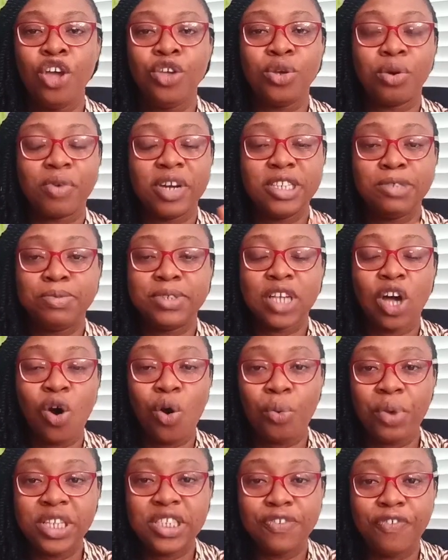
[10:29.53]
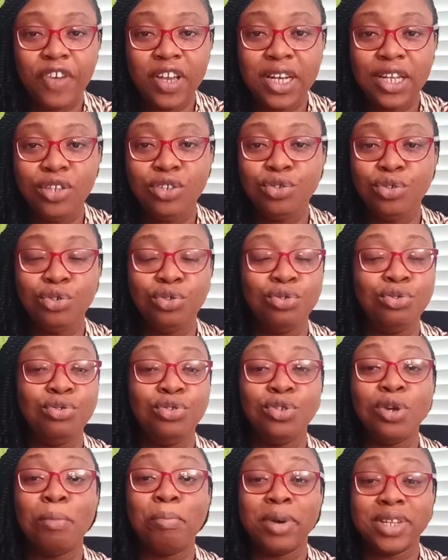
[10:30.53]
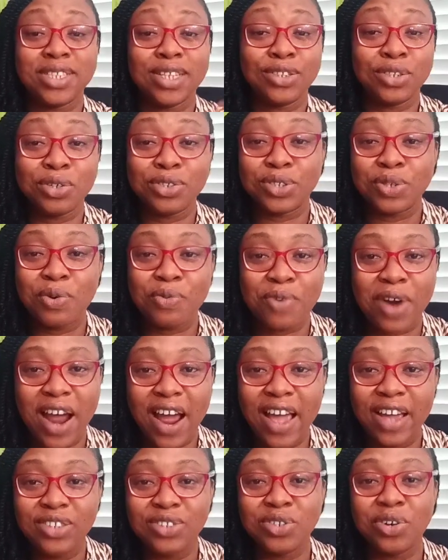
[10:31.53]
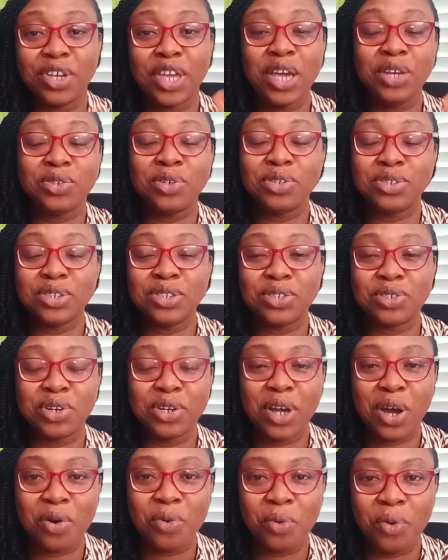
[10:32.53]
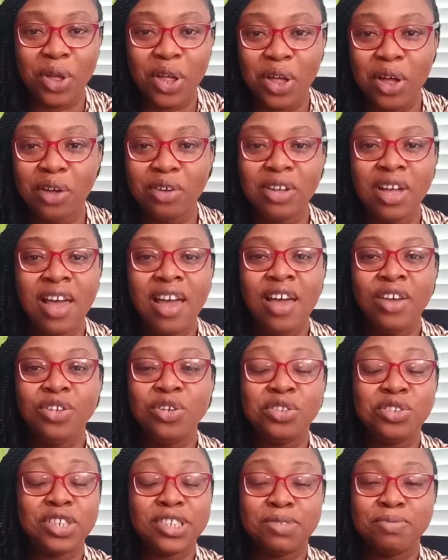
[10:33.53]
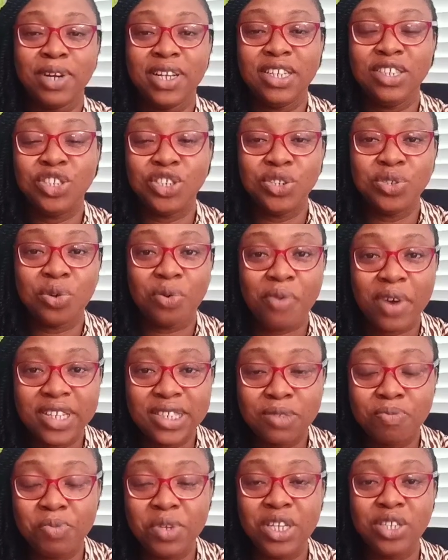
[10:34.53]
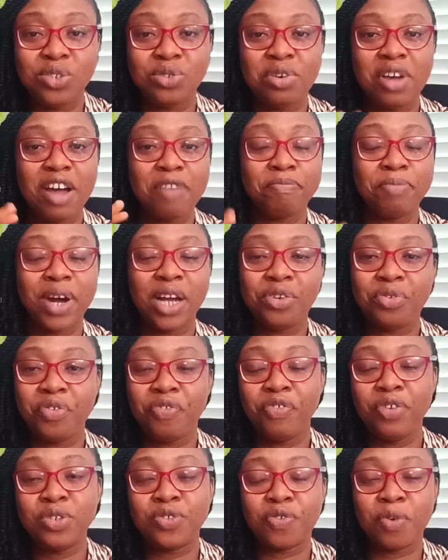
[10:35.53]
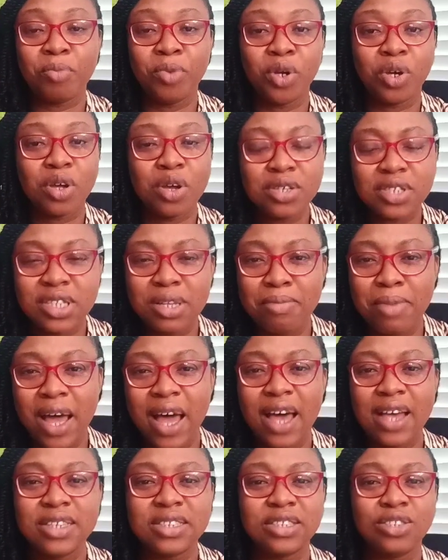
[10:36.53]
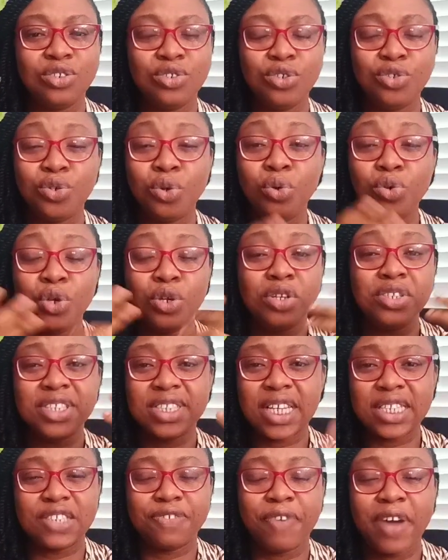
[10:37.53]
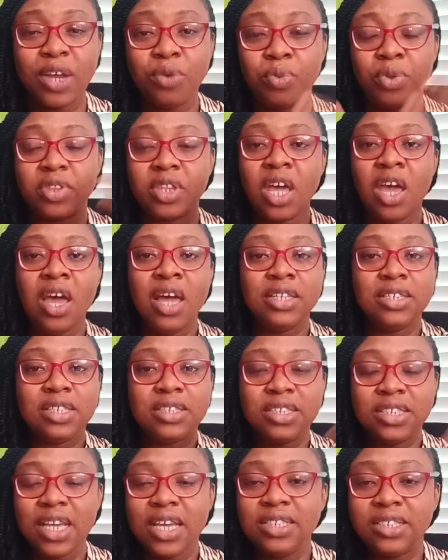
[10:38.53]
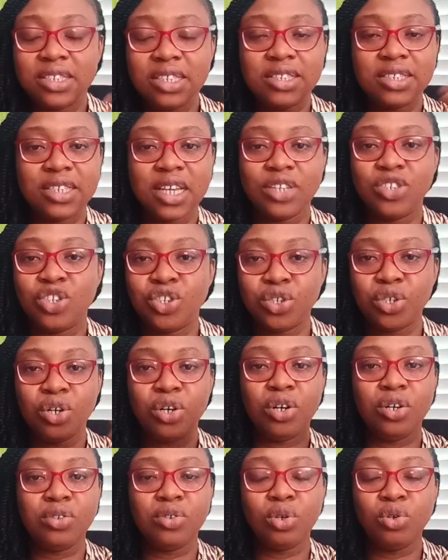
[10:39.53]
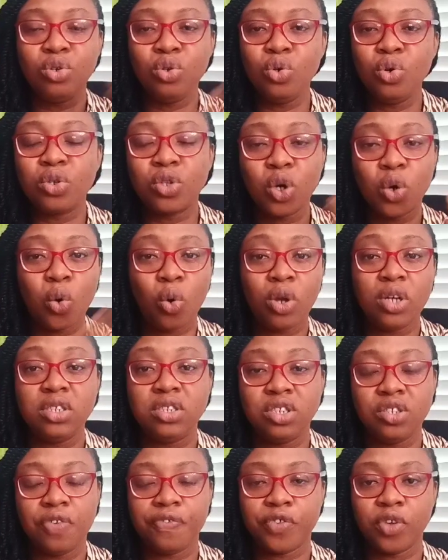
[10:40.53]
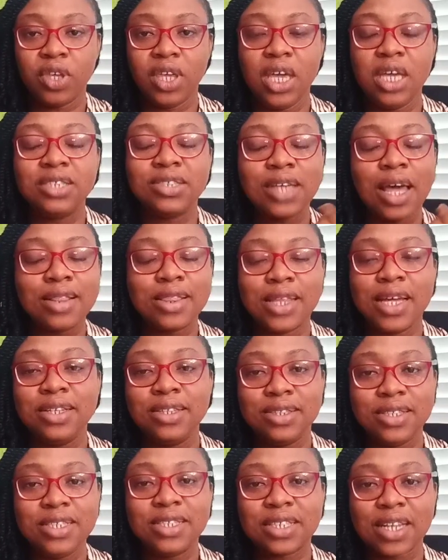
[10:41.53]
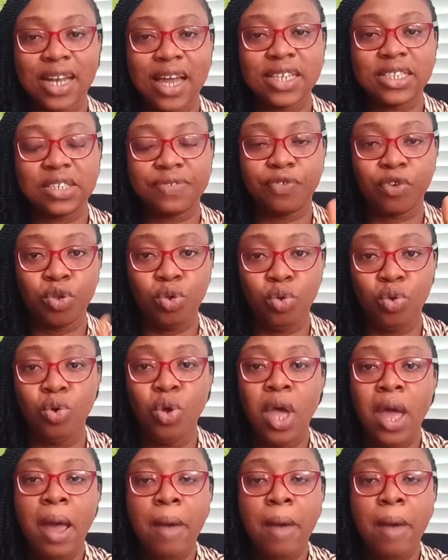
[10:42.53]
your recipes are always failing you, your batter doesn't rise, your cake doesn't turn out well, you're just managing your recipes, you have bad reviews from your customers, you're not satisfied with the taste, the texture, the look, the quality of your cakes, then this class is for you.